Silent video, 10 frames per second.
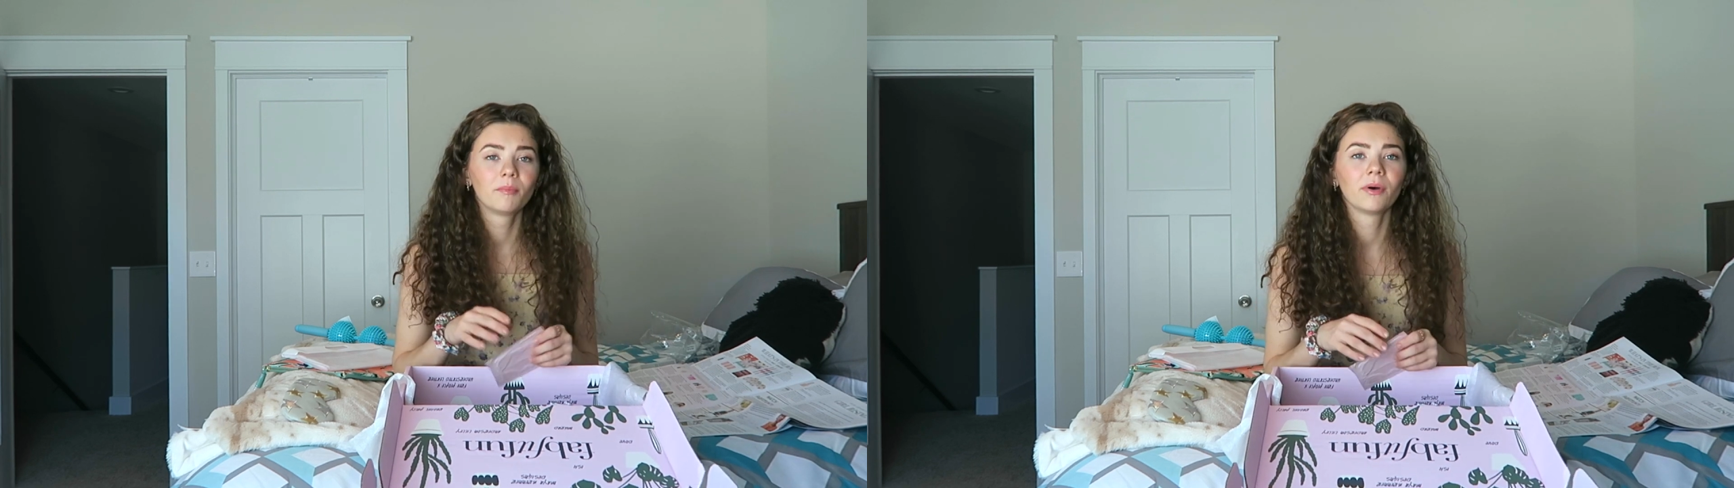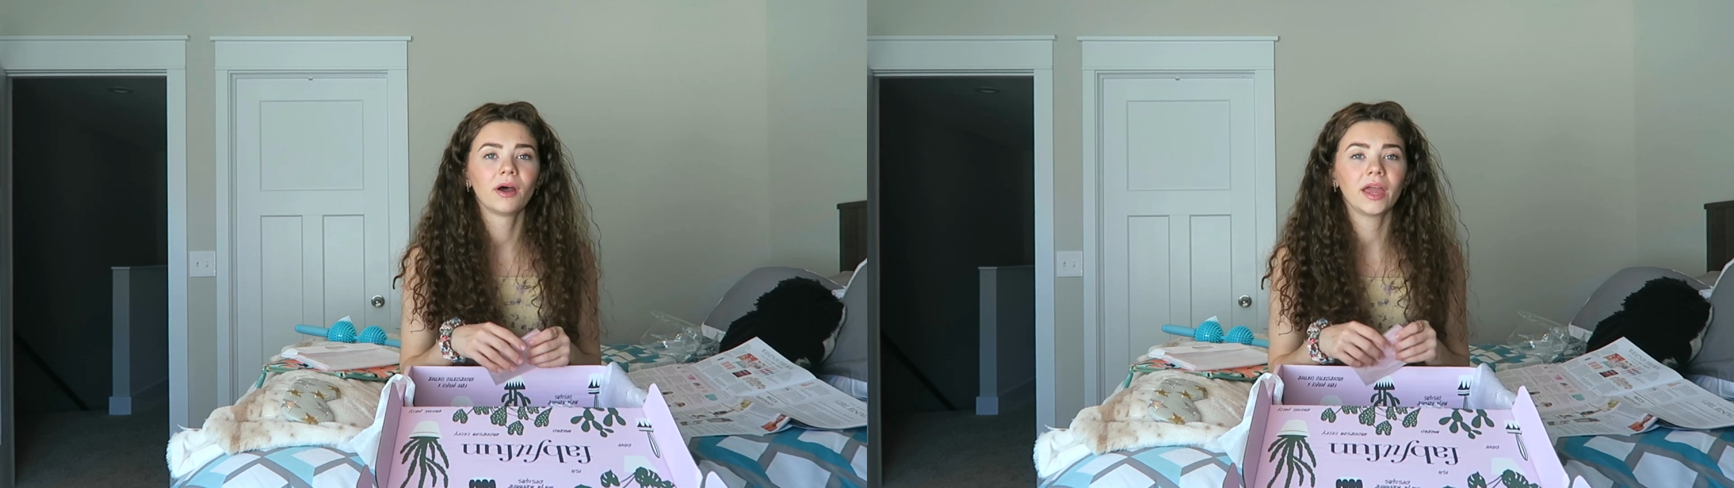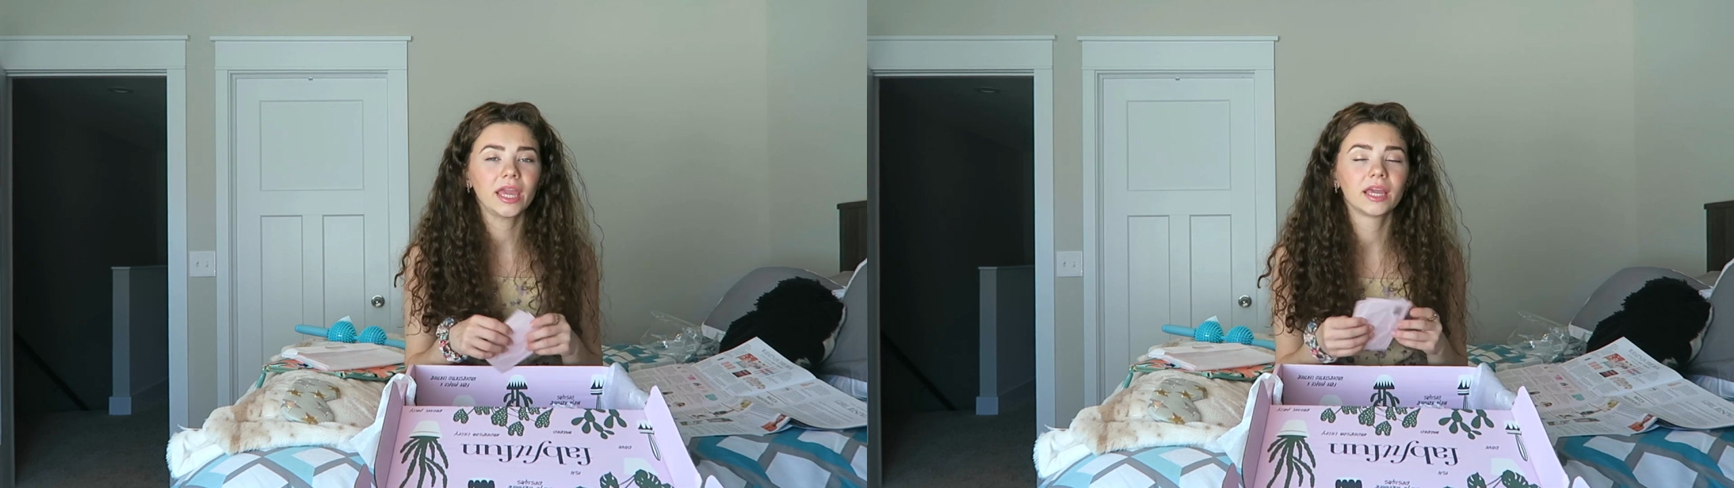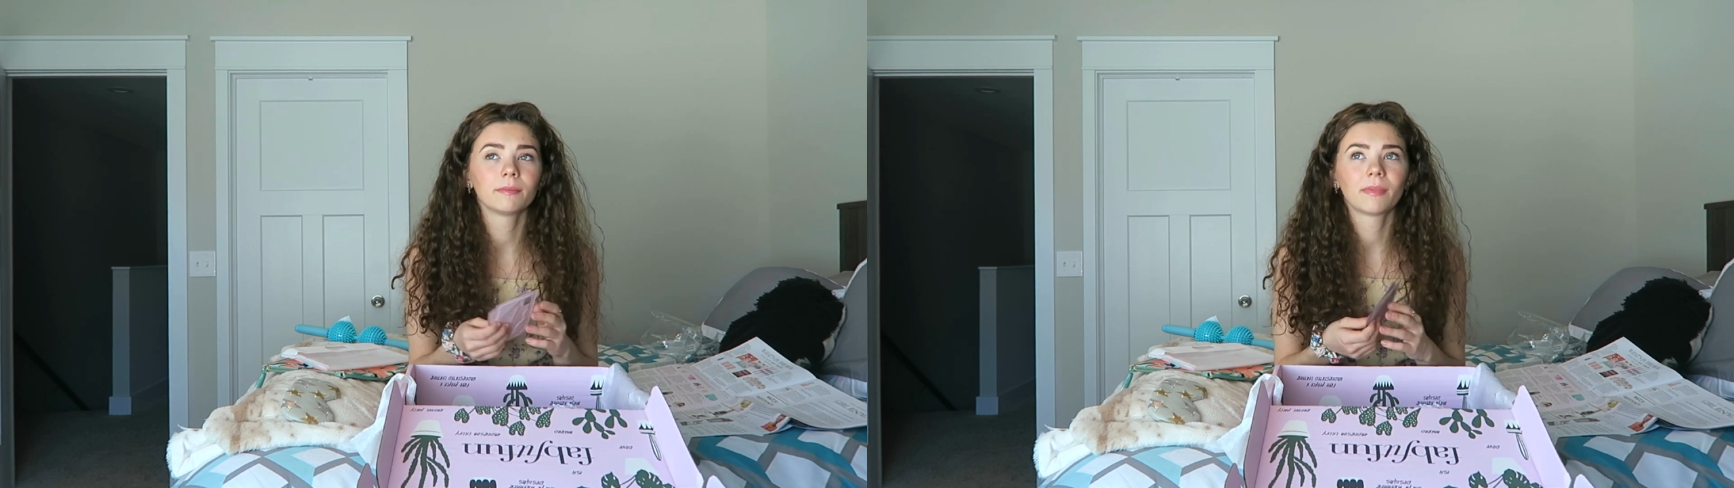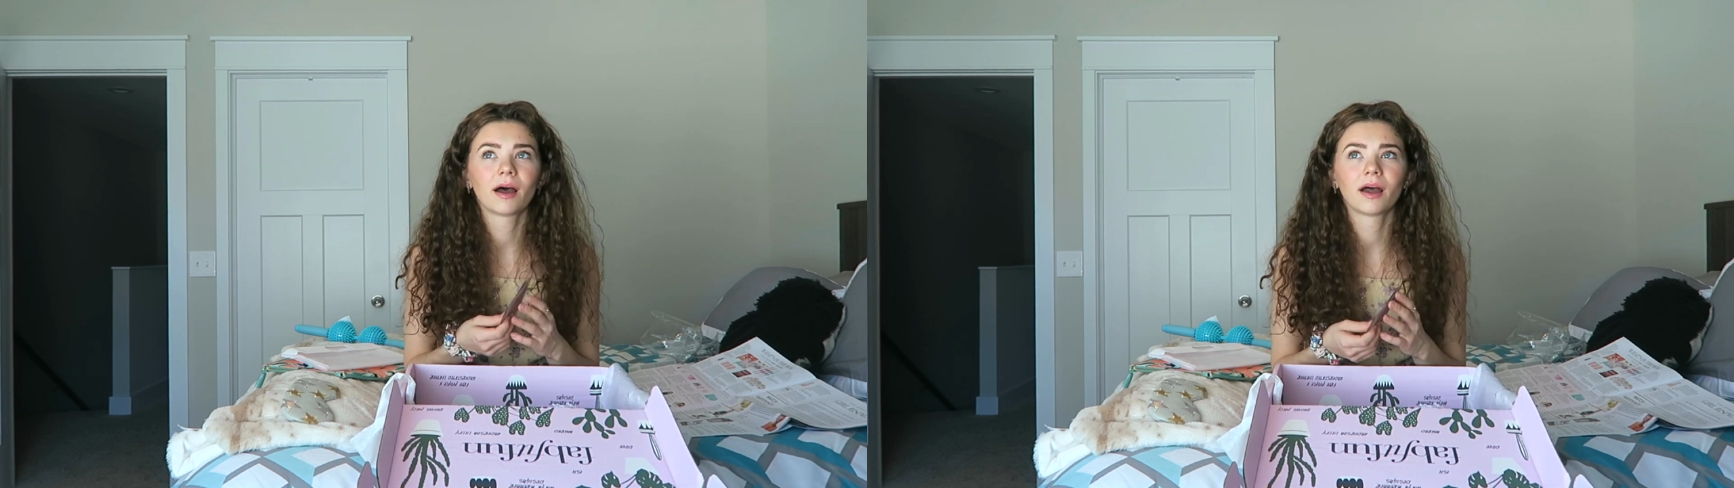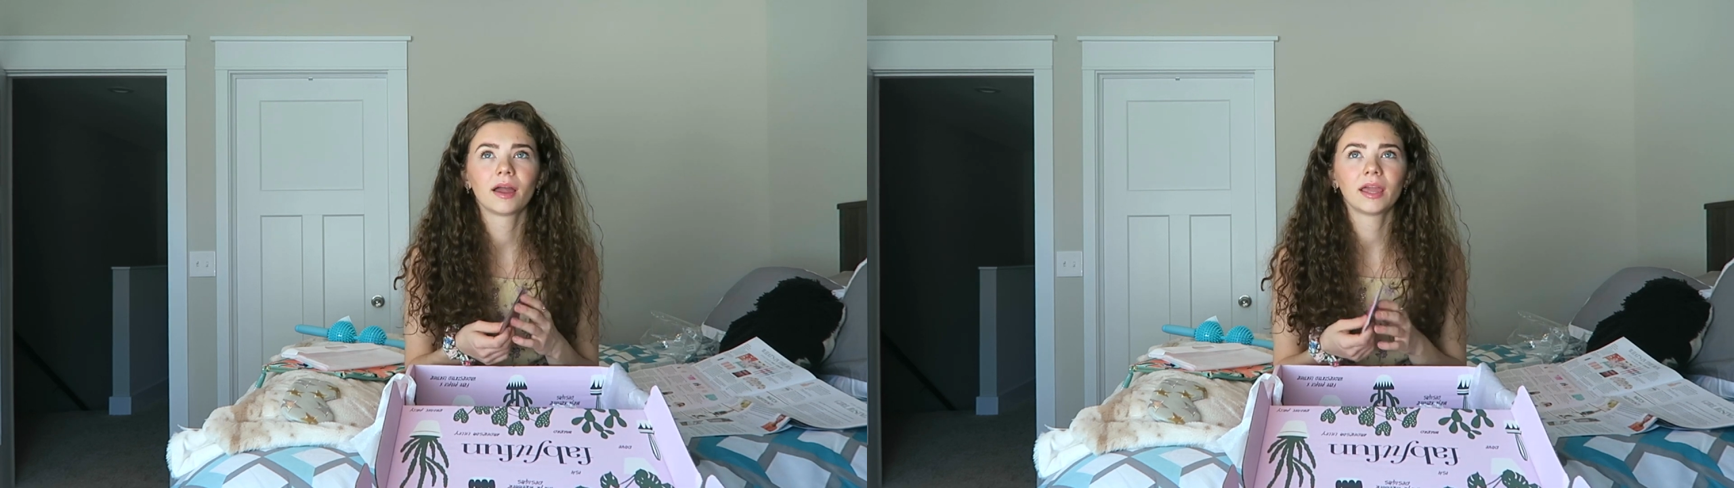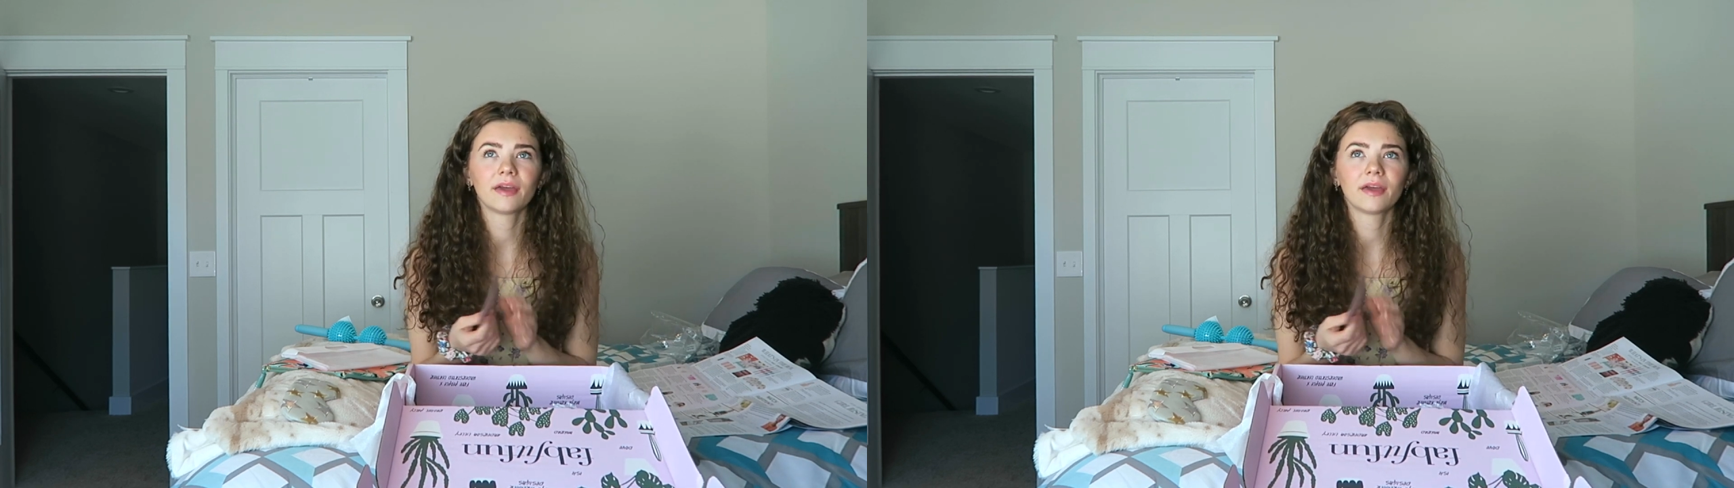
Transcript: but in my,